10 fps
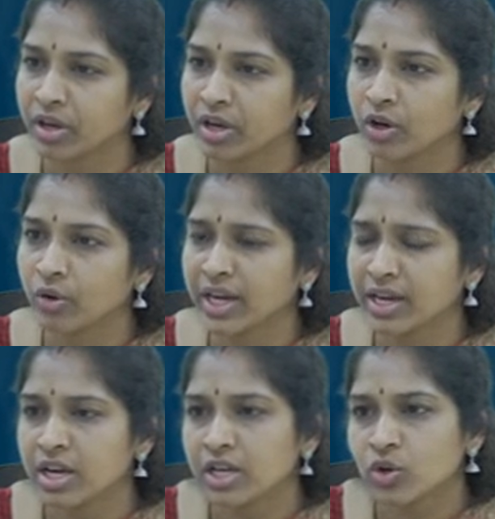Okay,
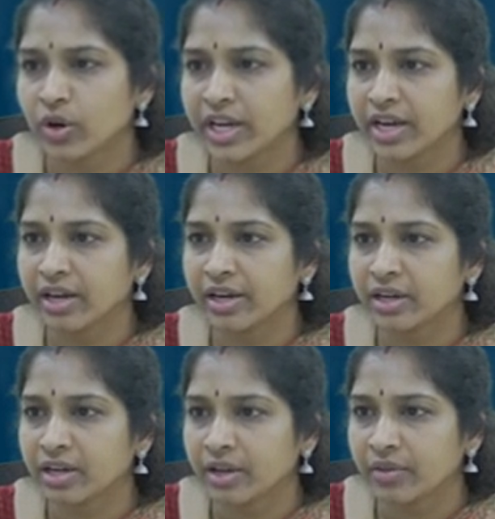so here
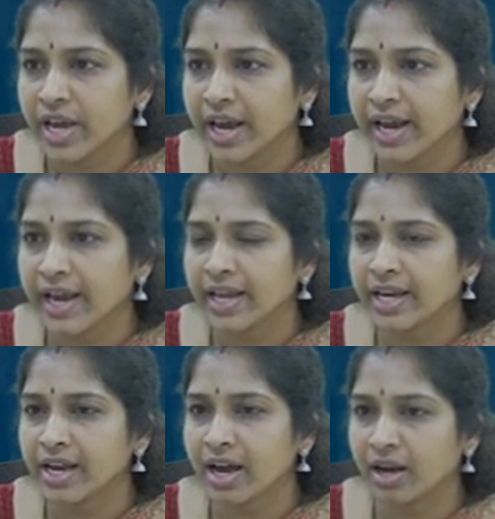the
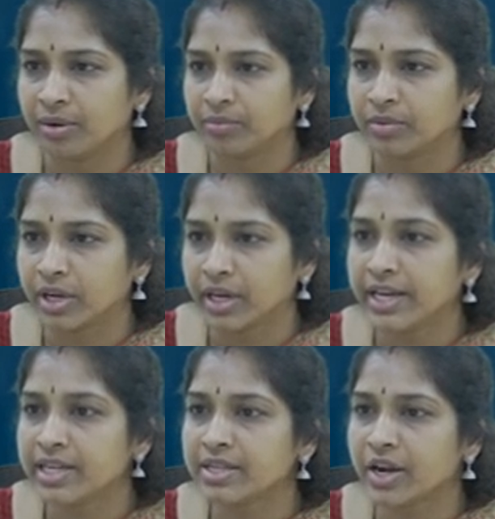area
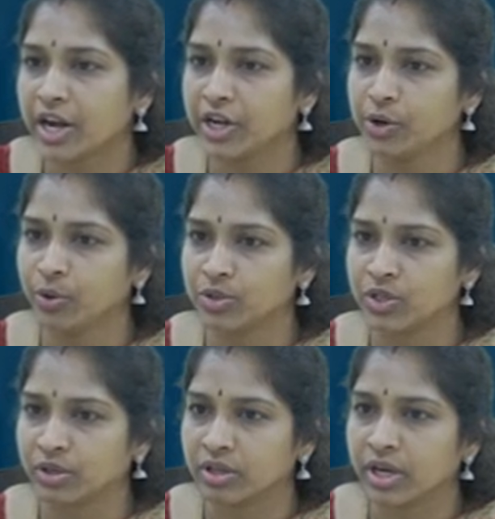is reduced.
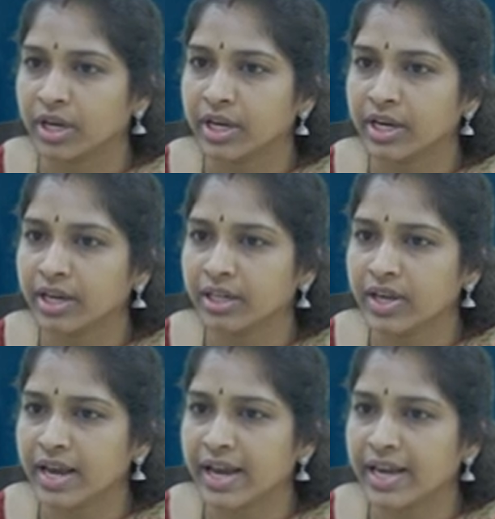Here
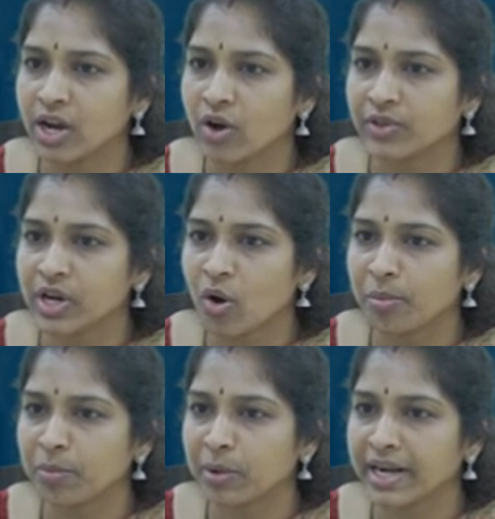the area of the
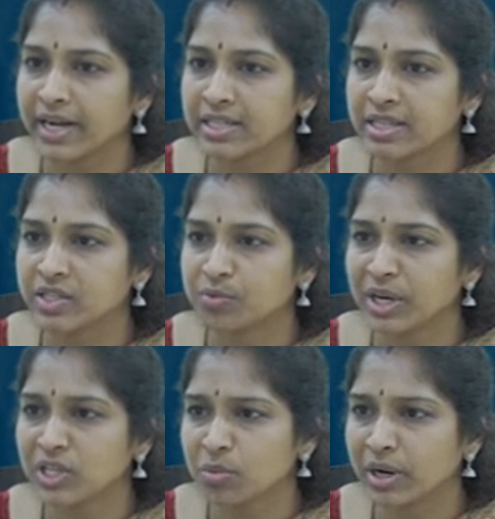copper plate is this
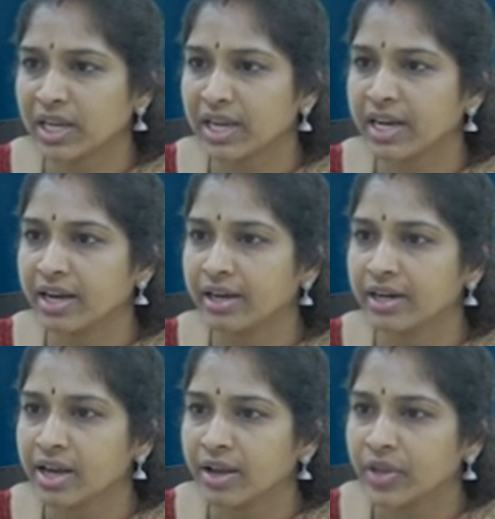much, but here
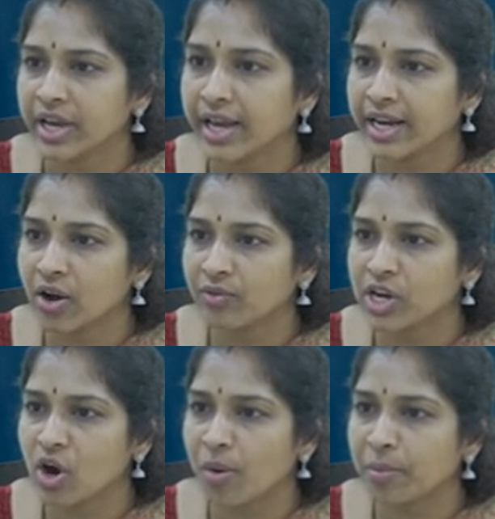the area of the
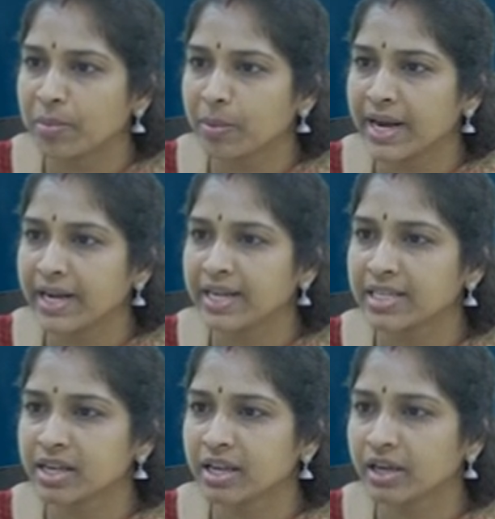copper plate is
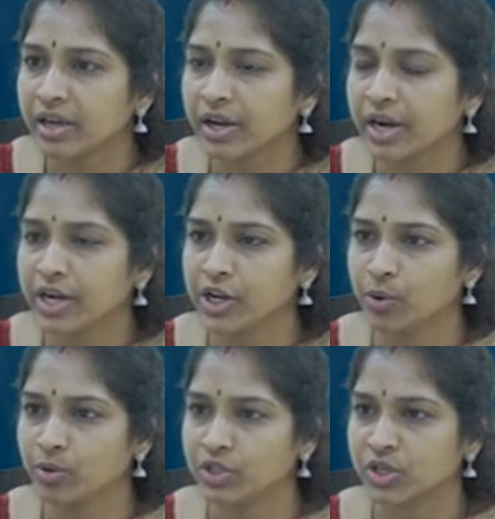
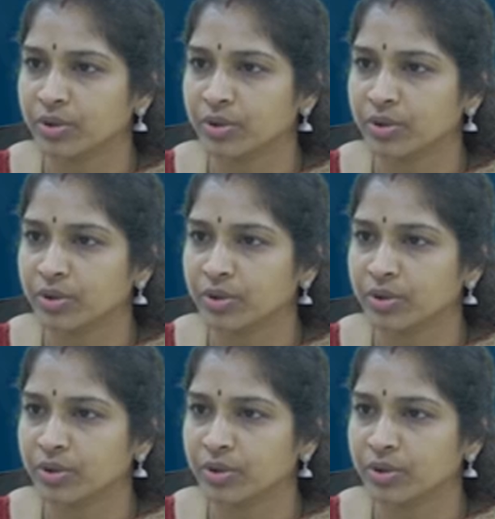reduced.